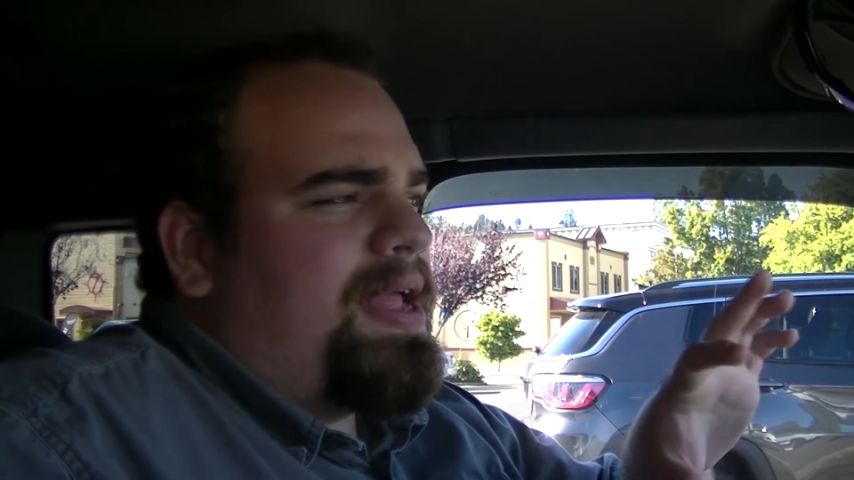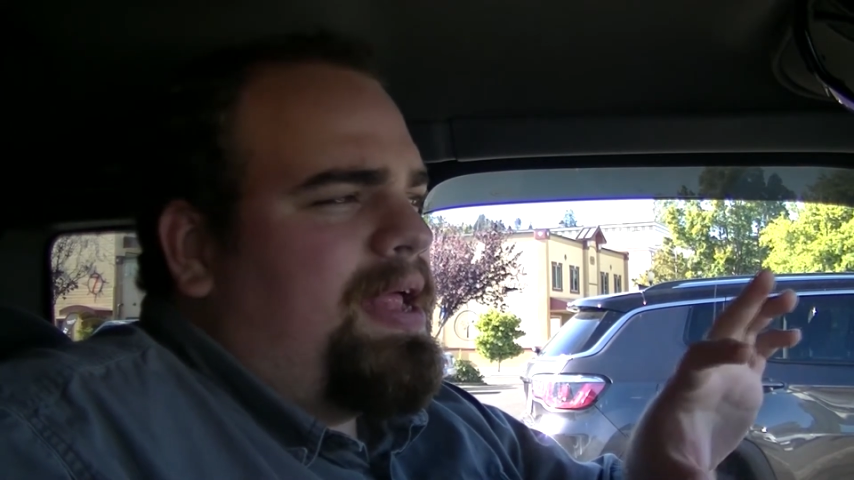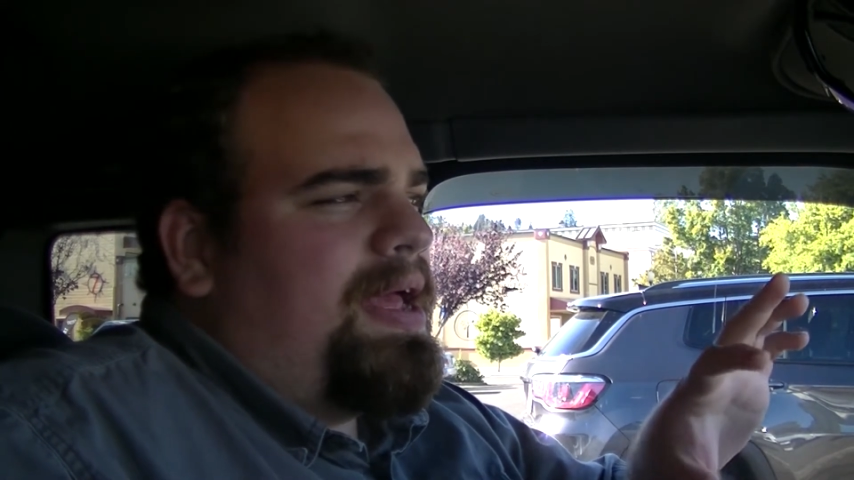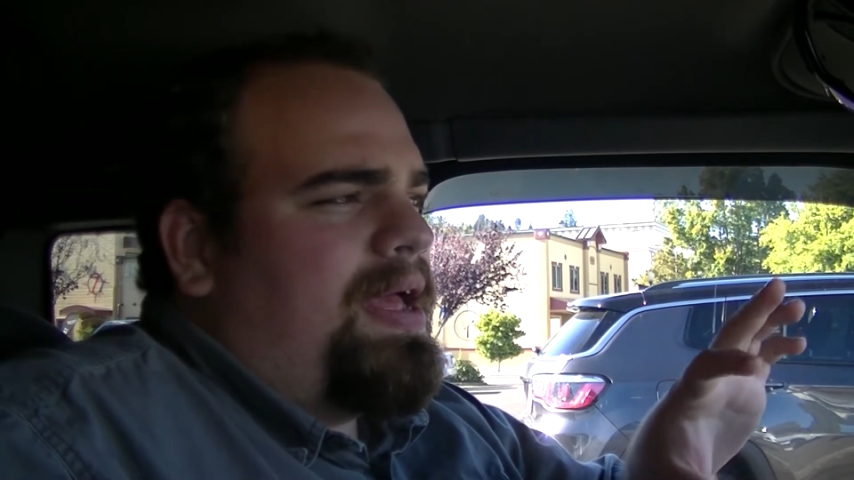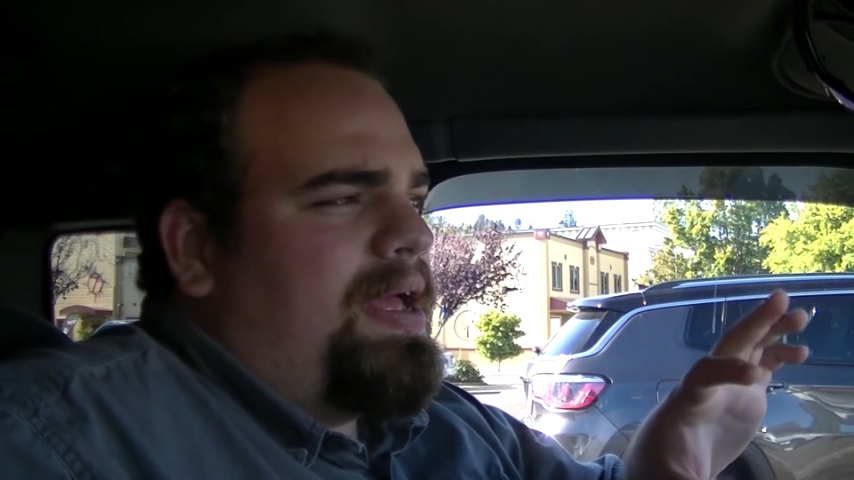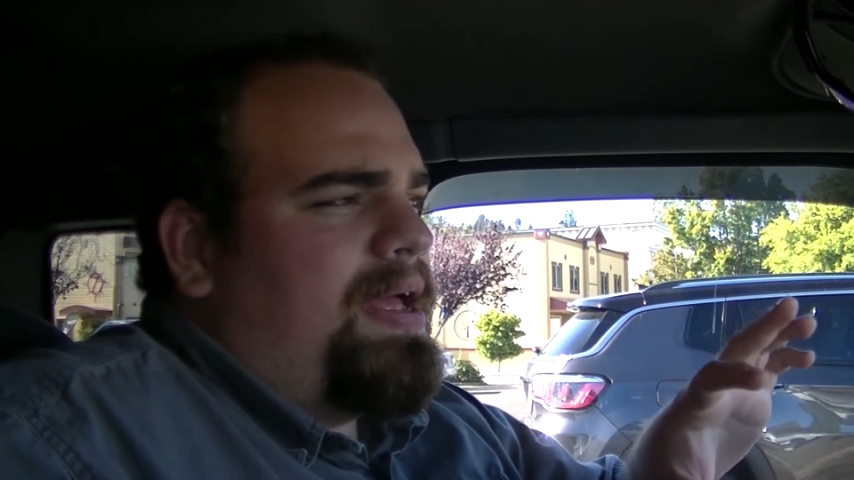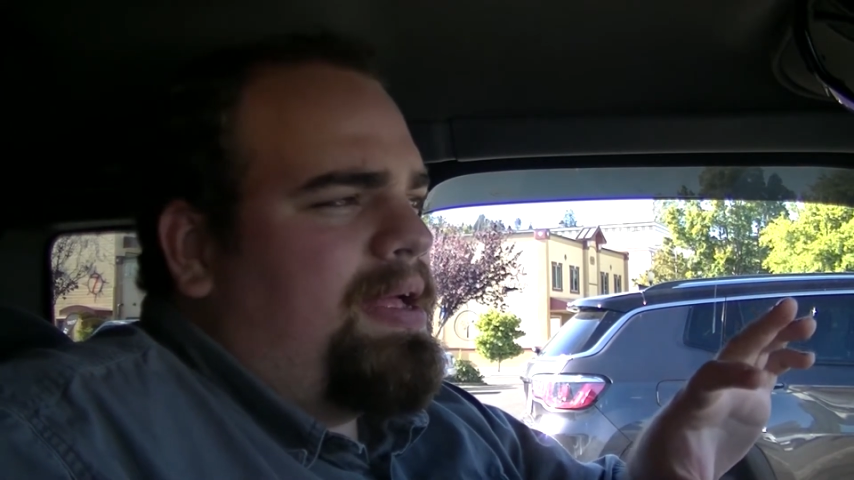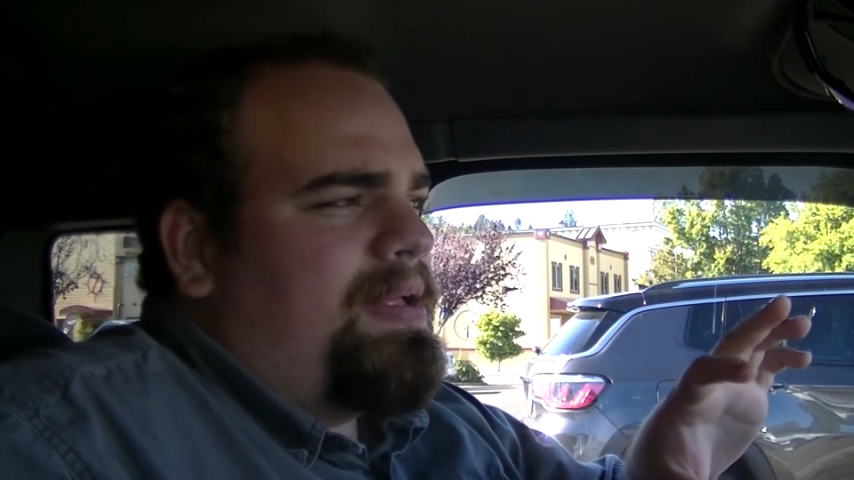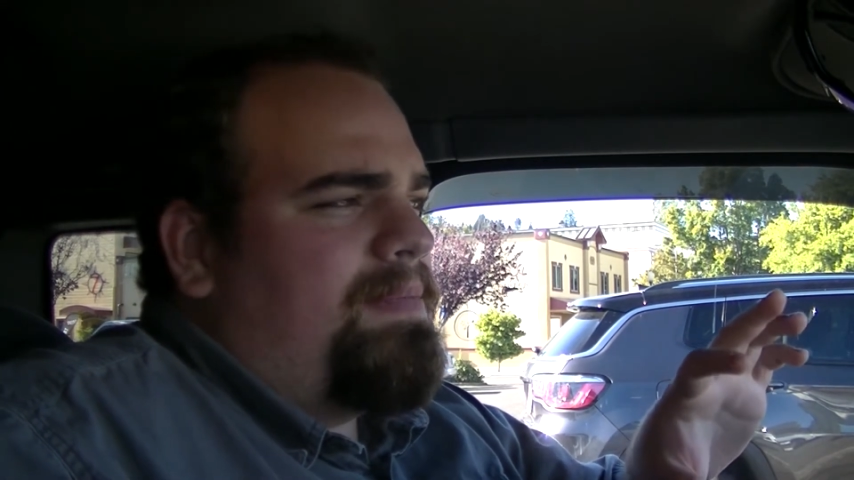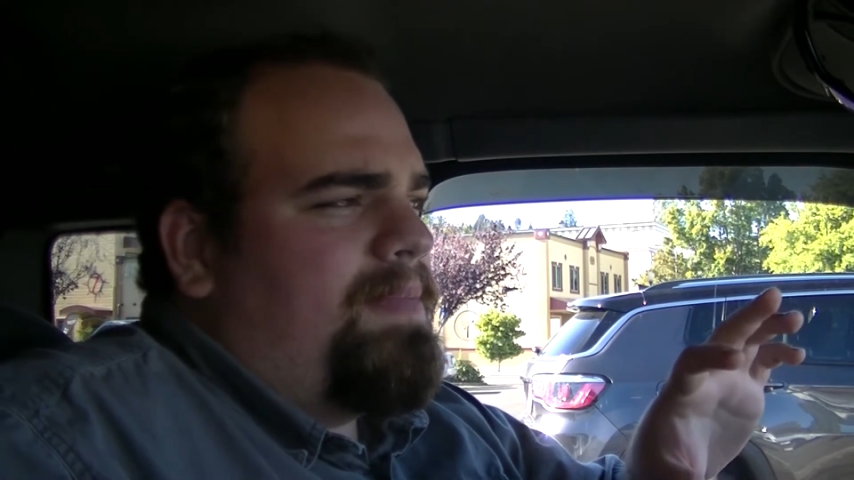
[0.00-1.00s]

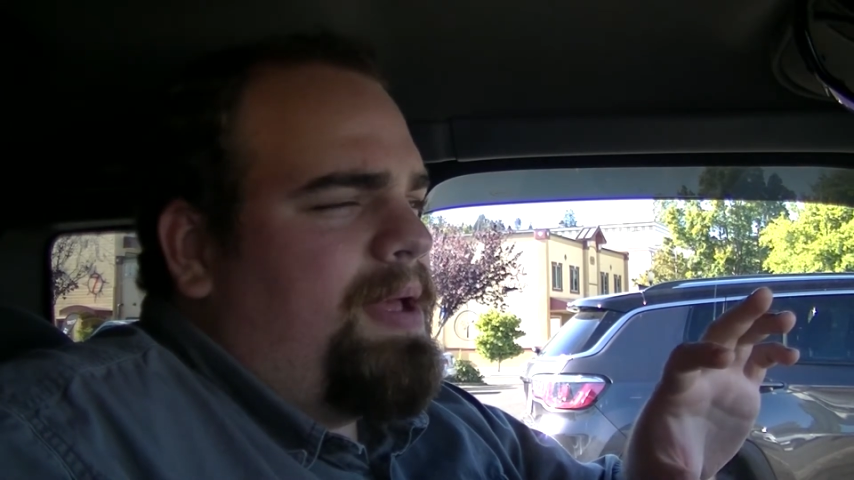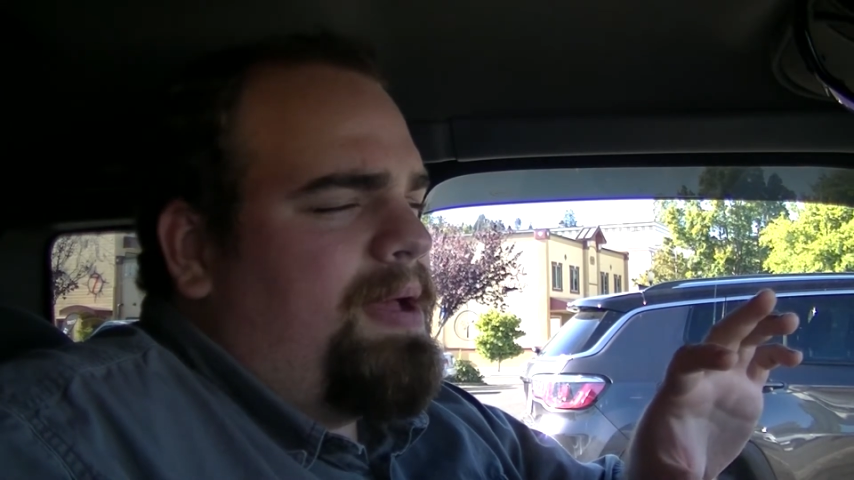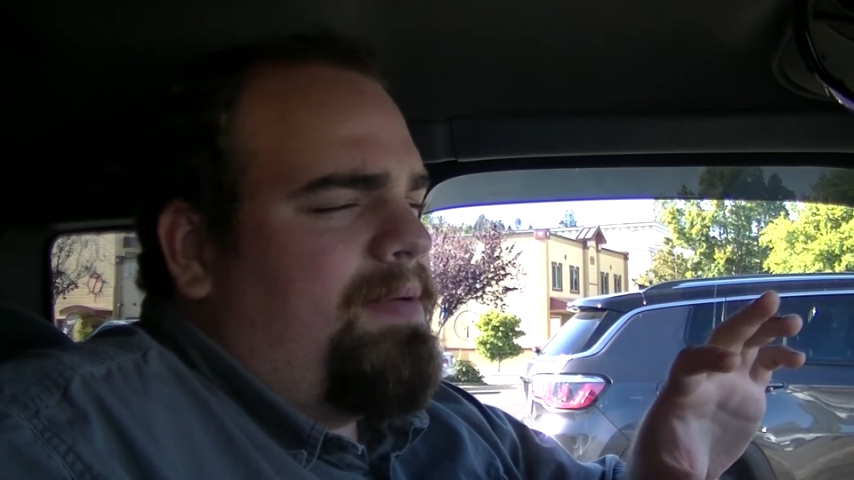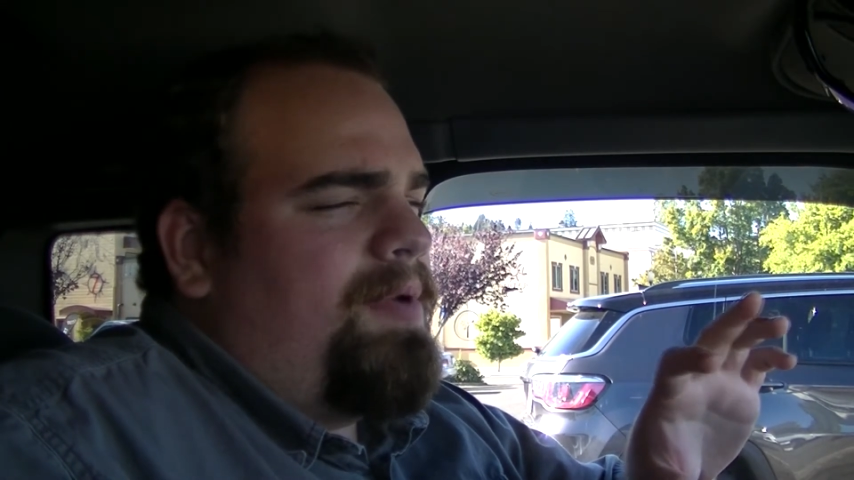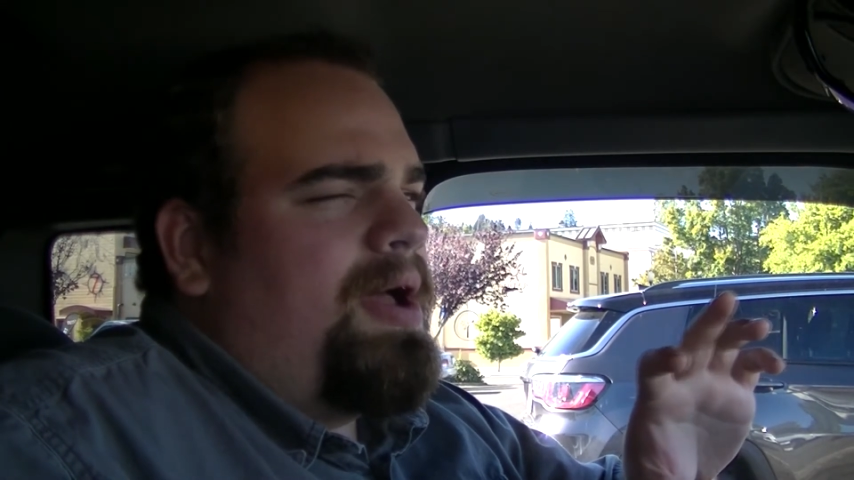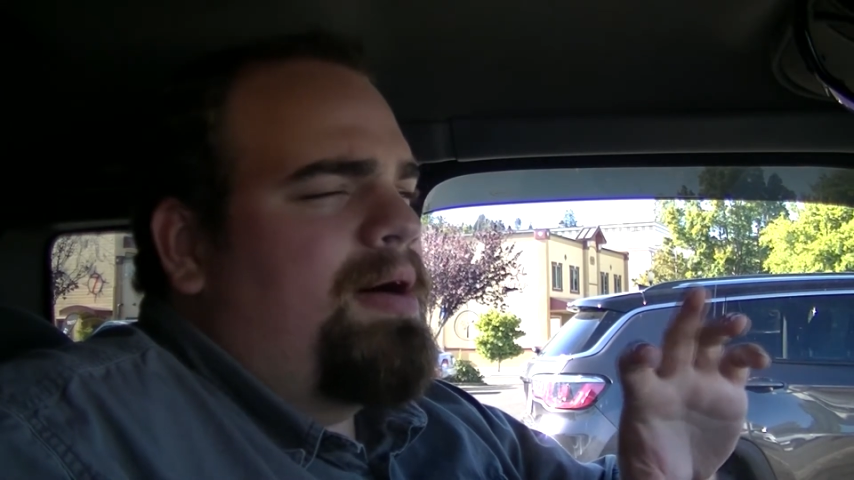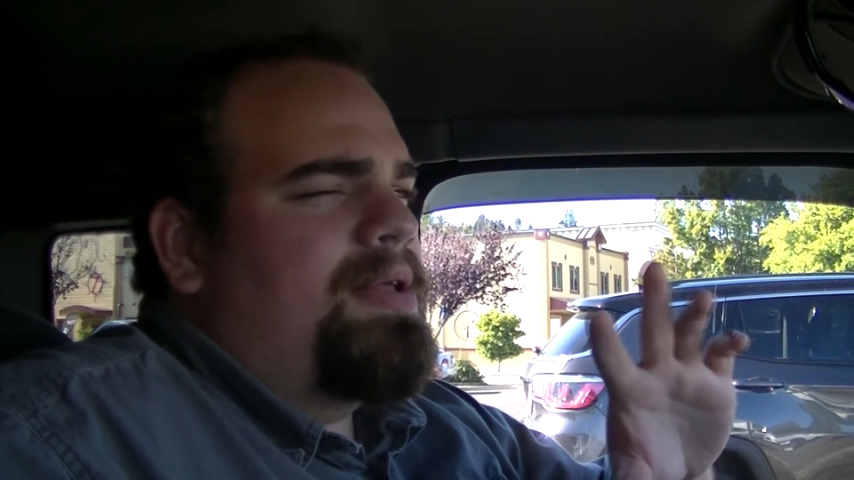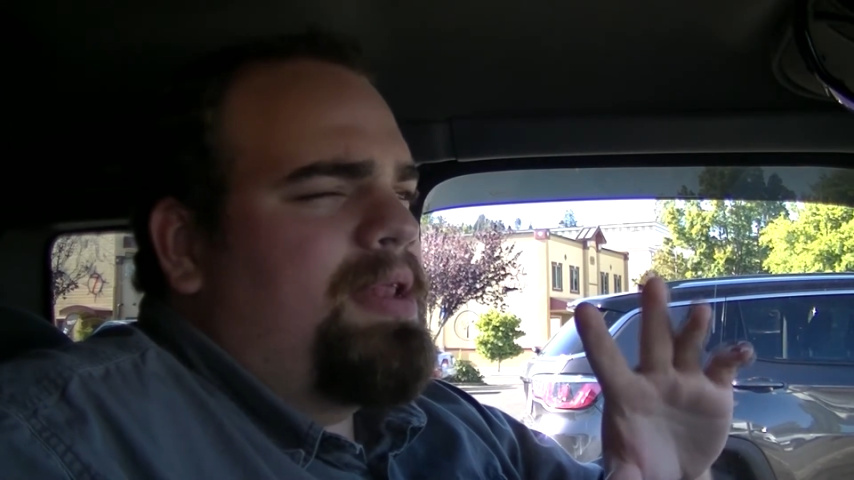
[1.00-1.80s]
well,